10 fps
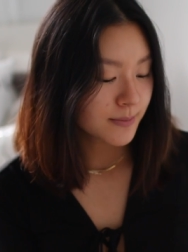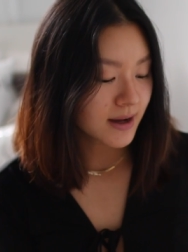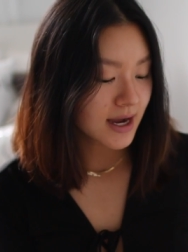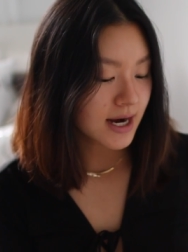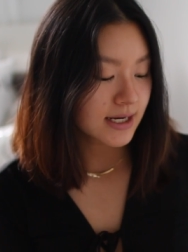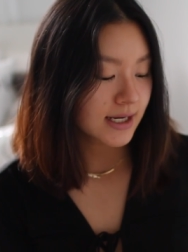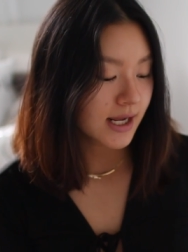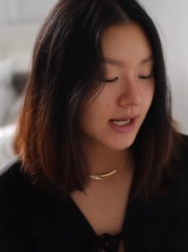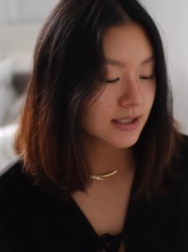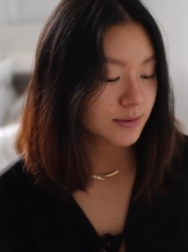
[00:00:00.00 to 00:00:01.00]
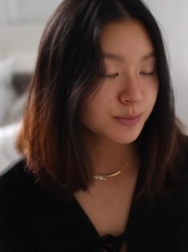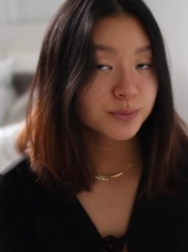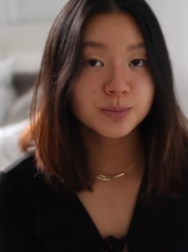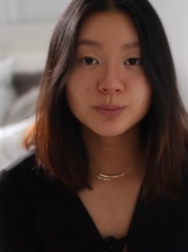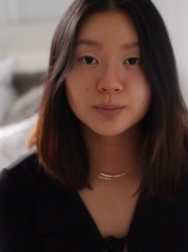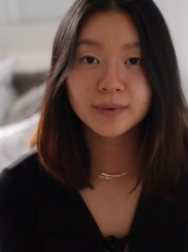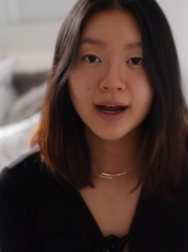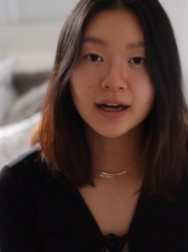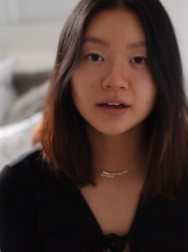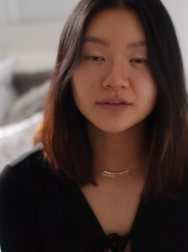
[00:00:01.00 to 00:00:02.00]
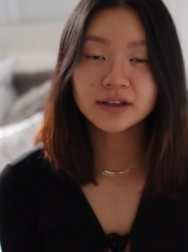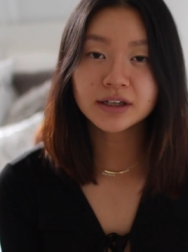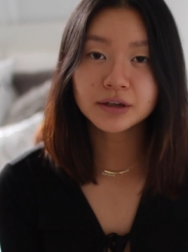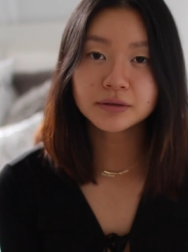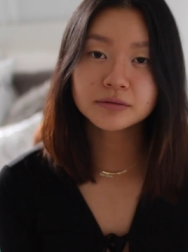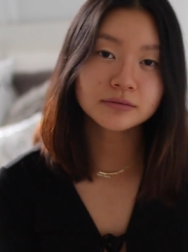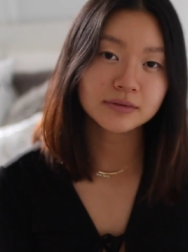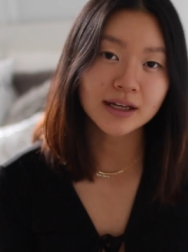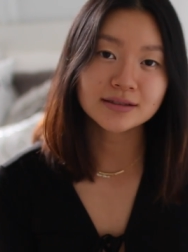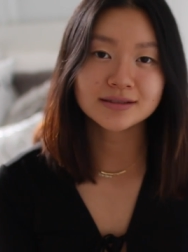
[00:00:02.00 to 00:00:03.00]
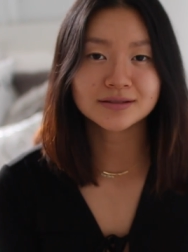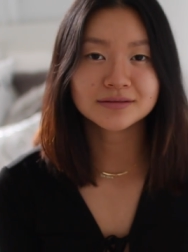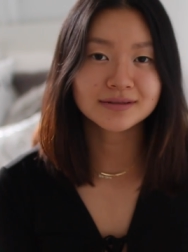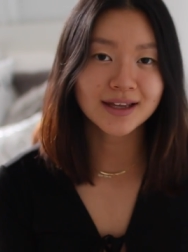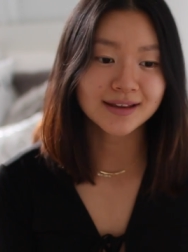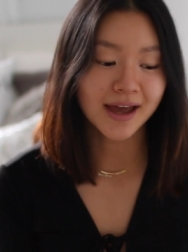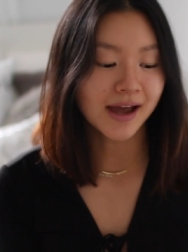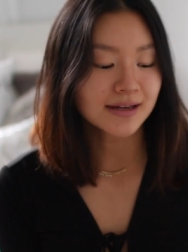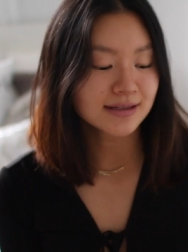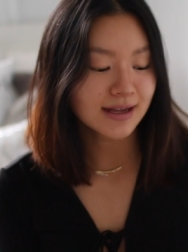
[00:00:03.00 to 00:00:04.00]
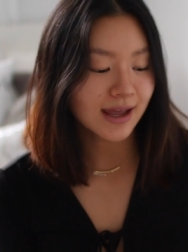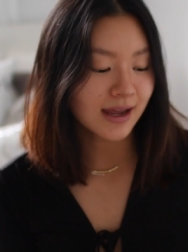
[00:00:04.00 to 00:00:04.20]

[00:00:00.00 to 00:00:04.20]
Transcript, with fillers: but it's kind of a little less than that,